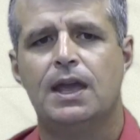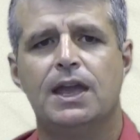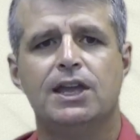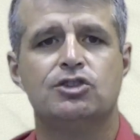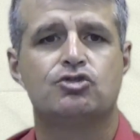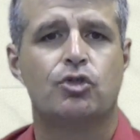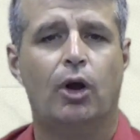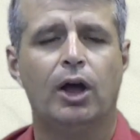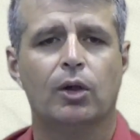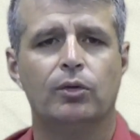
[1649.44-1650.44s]
In
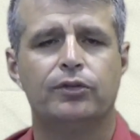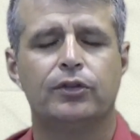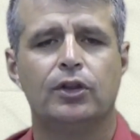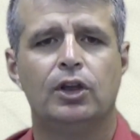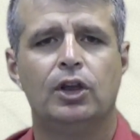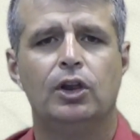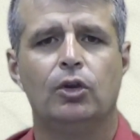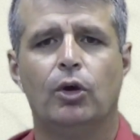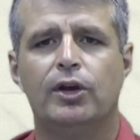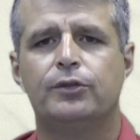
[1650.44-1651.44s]
trials,
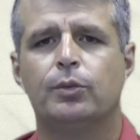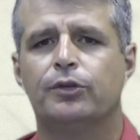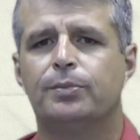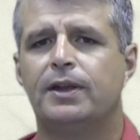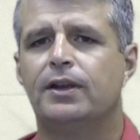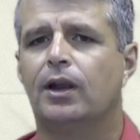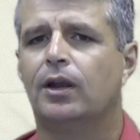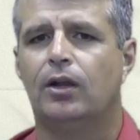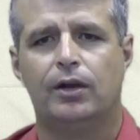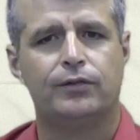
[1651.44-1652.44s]
lawyers will spend a
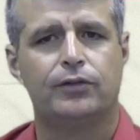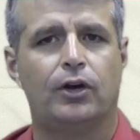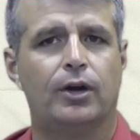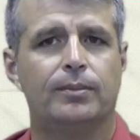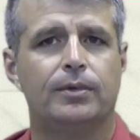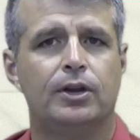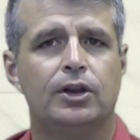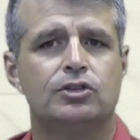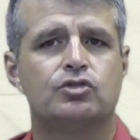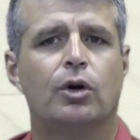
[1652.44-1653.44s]
lot of time
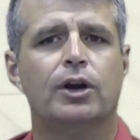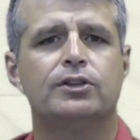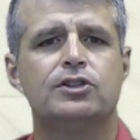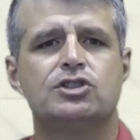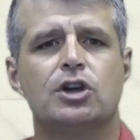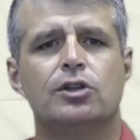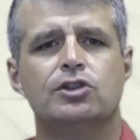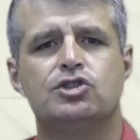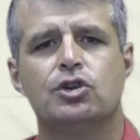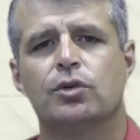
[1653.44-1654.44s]
trying to show the
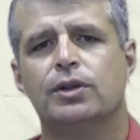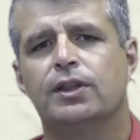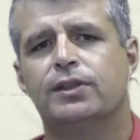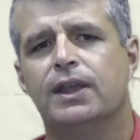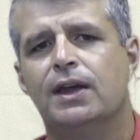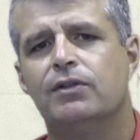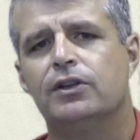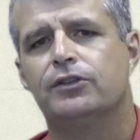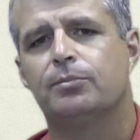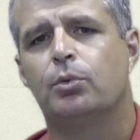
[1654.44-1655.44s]
jury that the
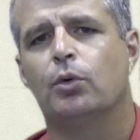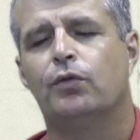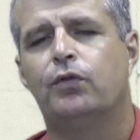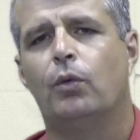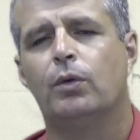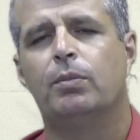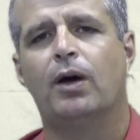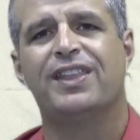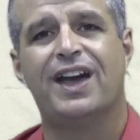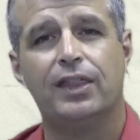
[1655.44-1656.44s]
evidence brought forward
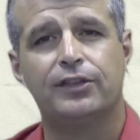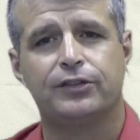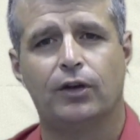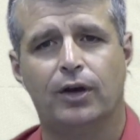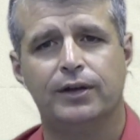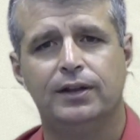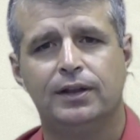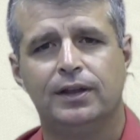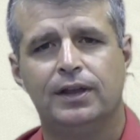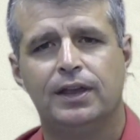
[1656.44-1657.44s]
by the other side
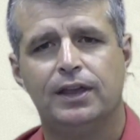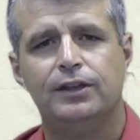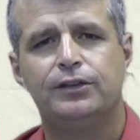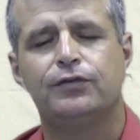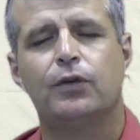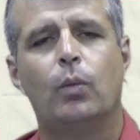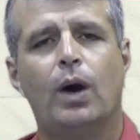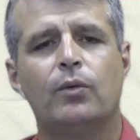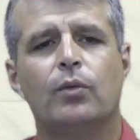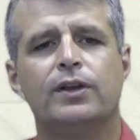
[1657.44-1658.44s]
is, for
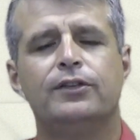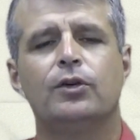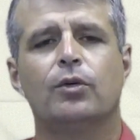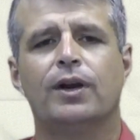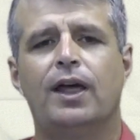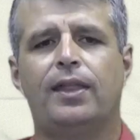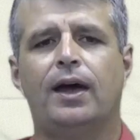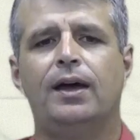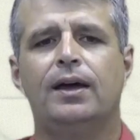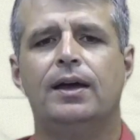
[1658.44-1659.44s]
one reason or another,
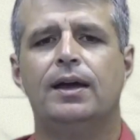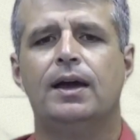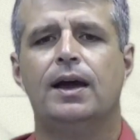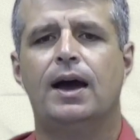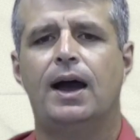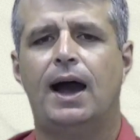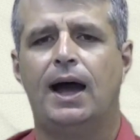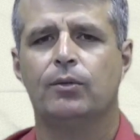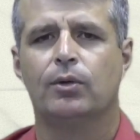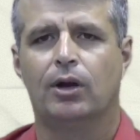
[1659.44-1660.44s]

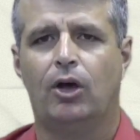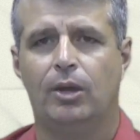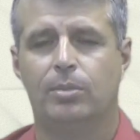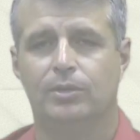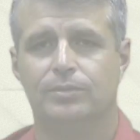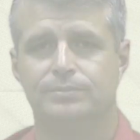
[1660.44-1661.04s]
unreliable.